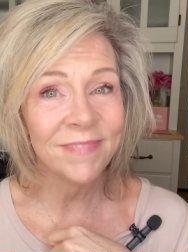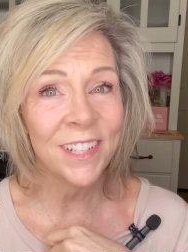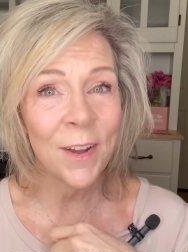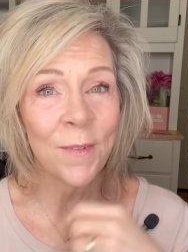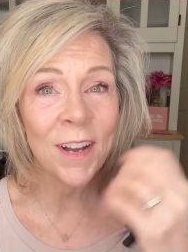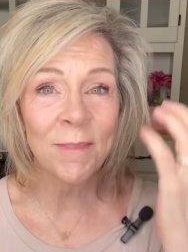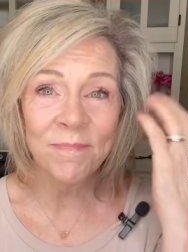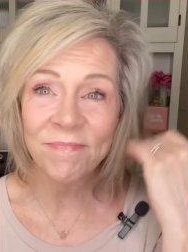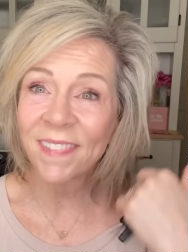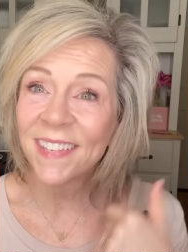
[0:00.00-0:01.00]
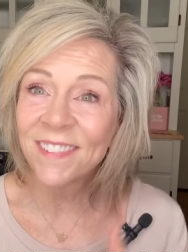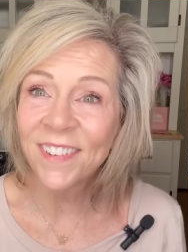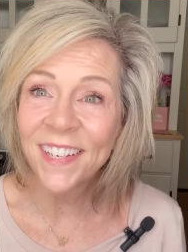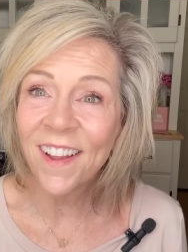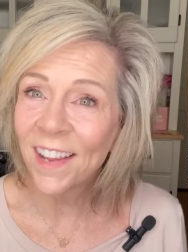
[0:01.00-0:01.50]
You know what? It's
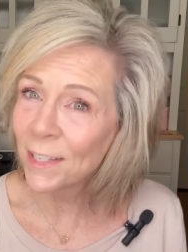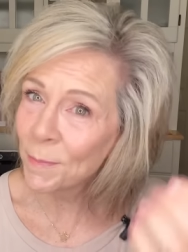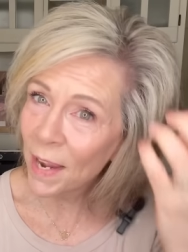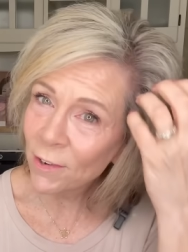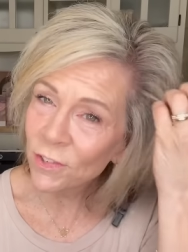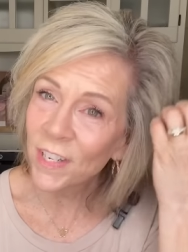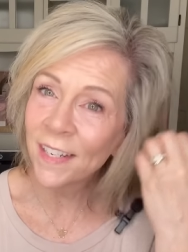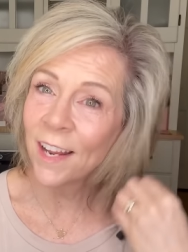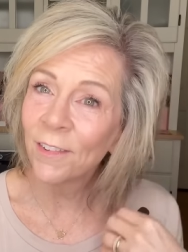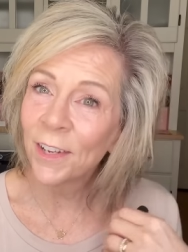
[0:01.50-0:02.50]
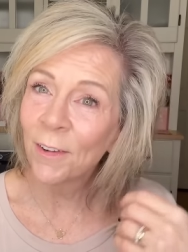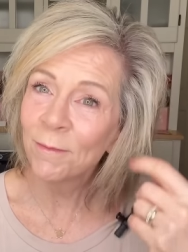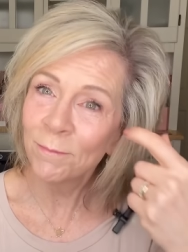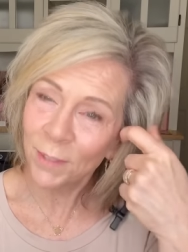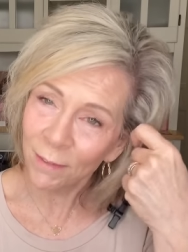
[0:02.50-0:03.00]
really nice. And my hair's sticking out now.
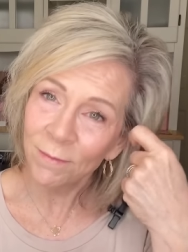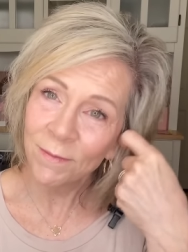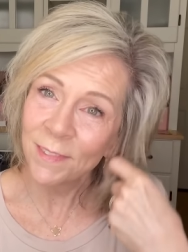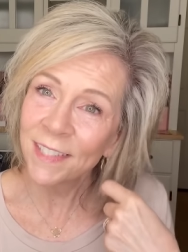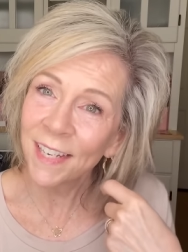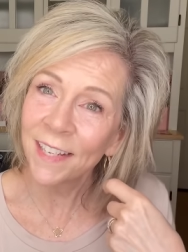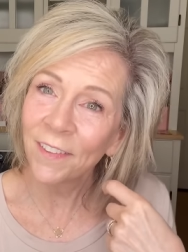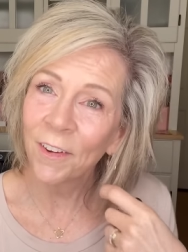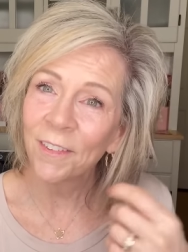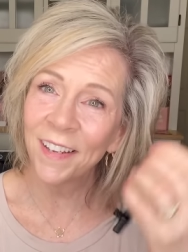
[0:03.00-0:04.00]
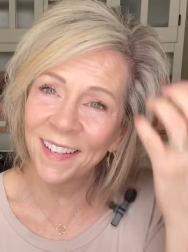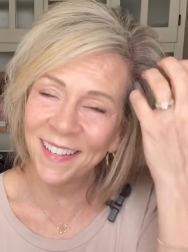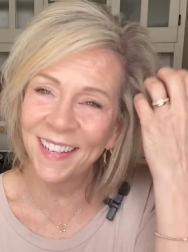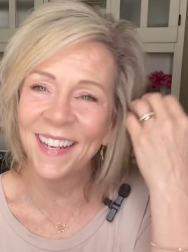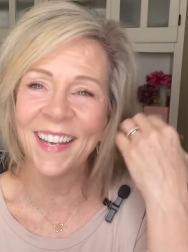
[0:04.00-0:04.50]
Hey, stay in there.
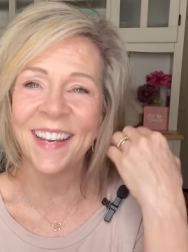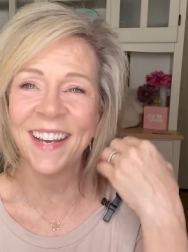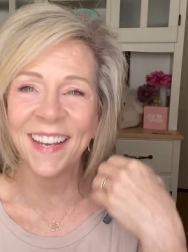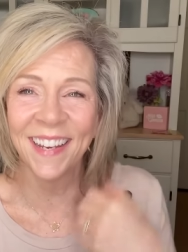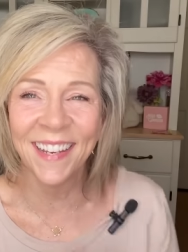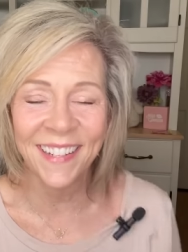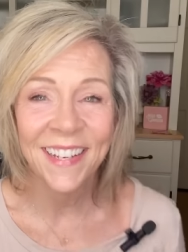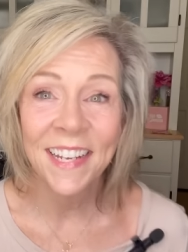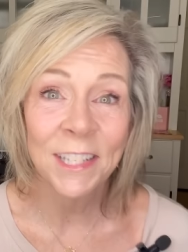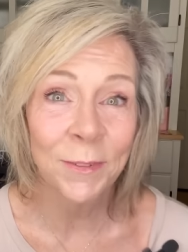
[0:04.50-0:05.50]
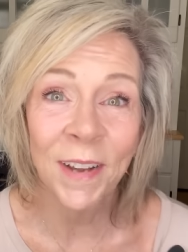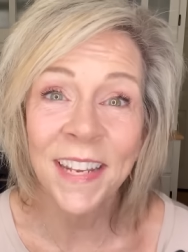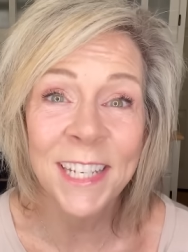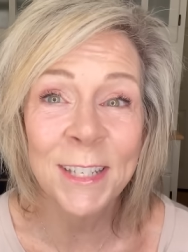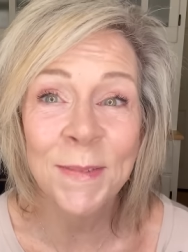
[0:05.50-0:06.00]
It's the
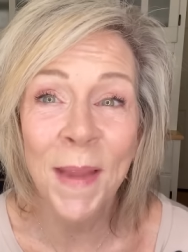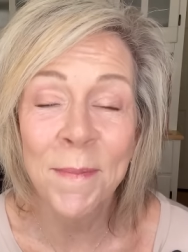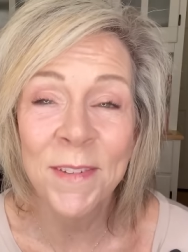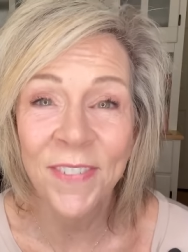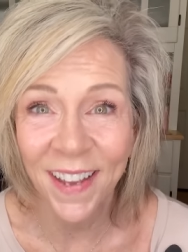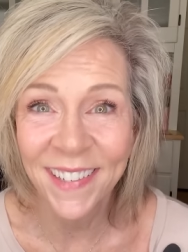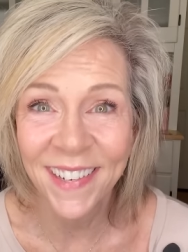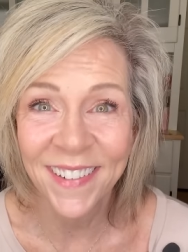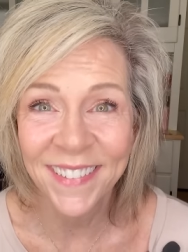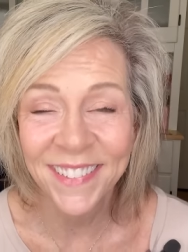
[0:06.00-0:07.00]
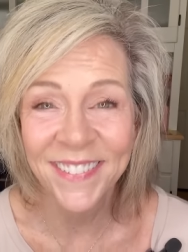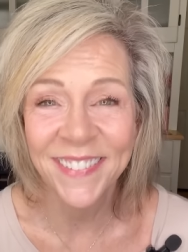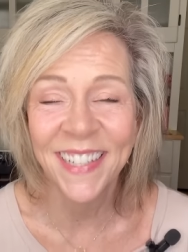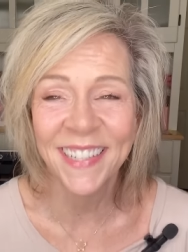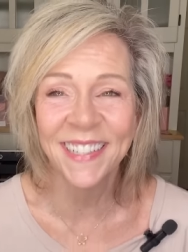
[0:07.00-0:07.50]
way it is with baby fine hair.
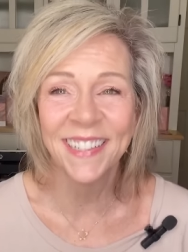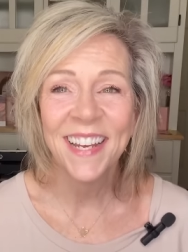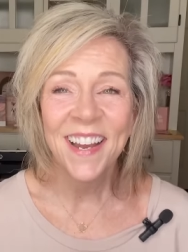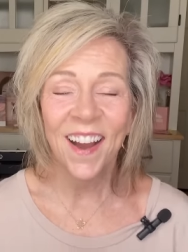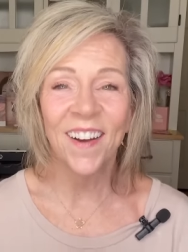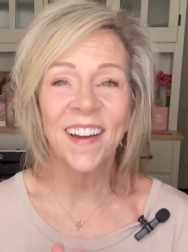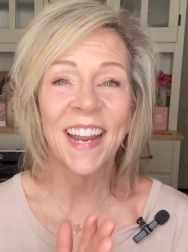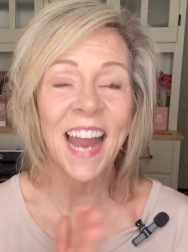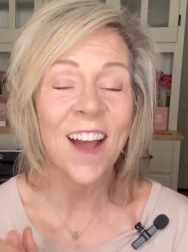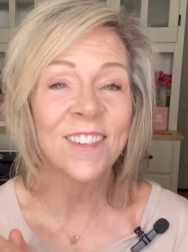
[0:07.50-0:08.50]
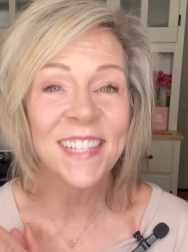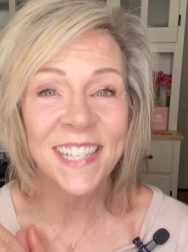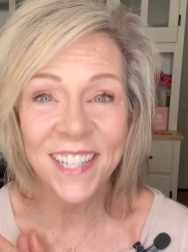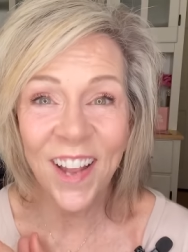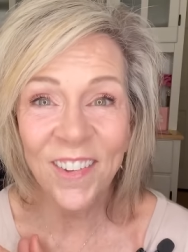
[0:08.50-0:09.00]
You... All right. I will
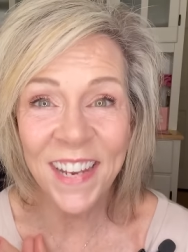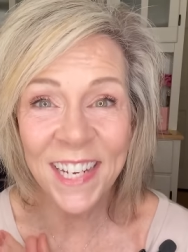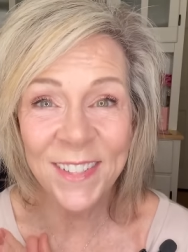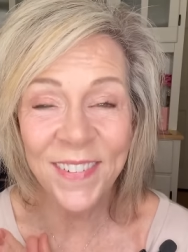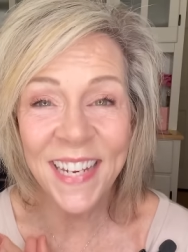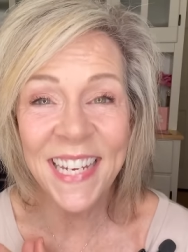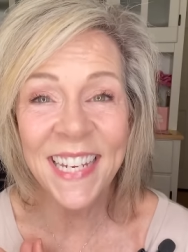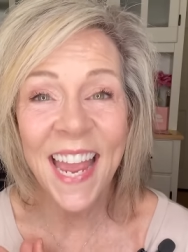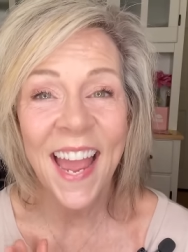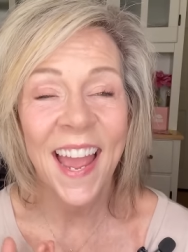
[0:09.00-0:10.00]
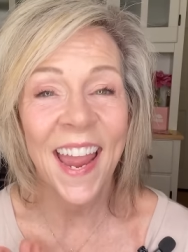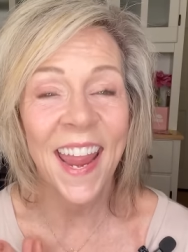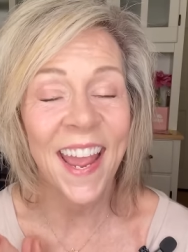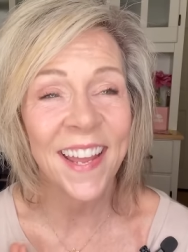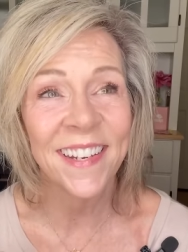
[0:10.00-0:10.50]
see y'all next week.
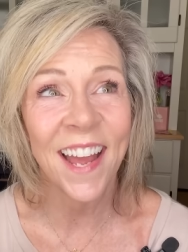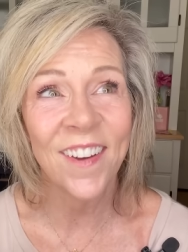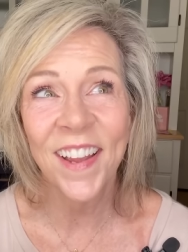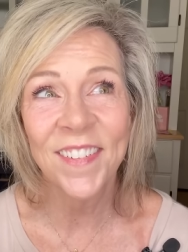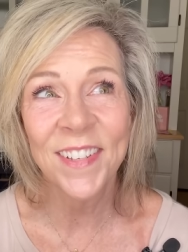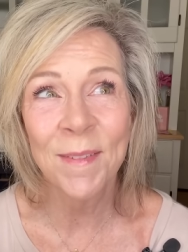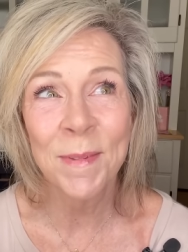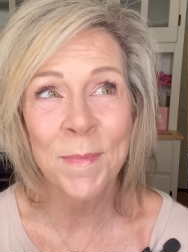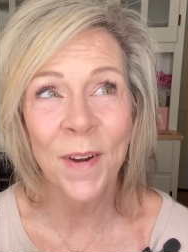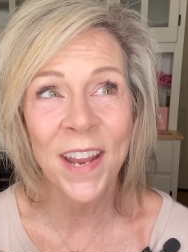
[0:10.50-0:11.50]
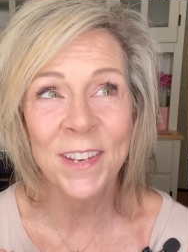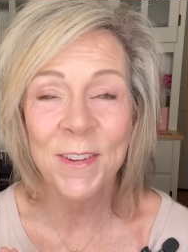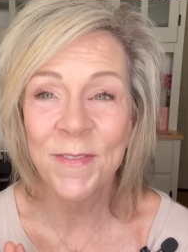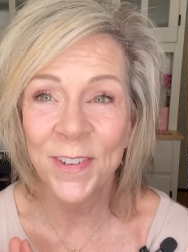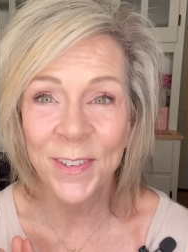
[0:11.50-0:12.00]
And I'll have something brand
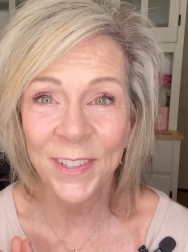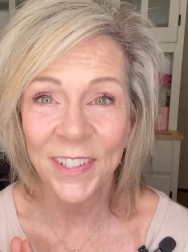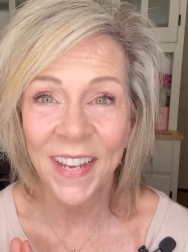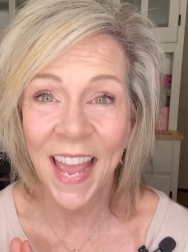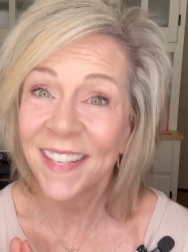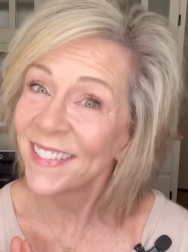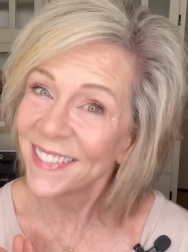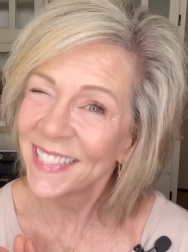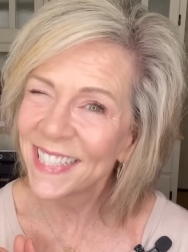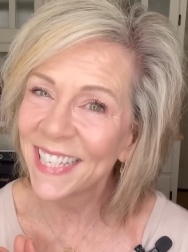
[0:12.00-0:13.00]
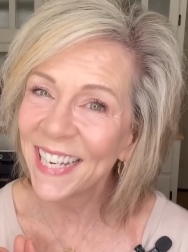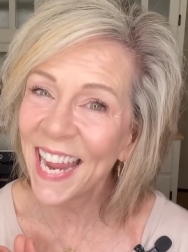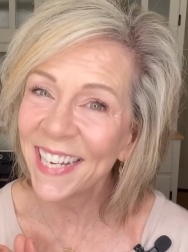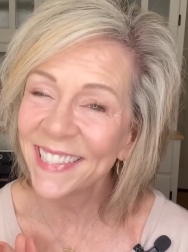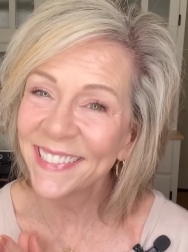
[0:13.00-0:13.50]
new for you to look at. See you
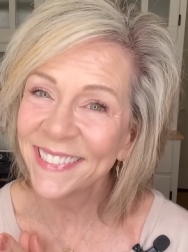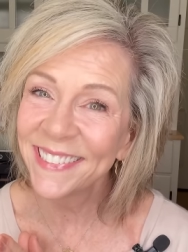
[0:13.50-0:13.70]
later.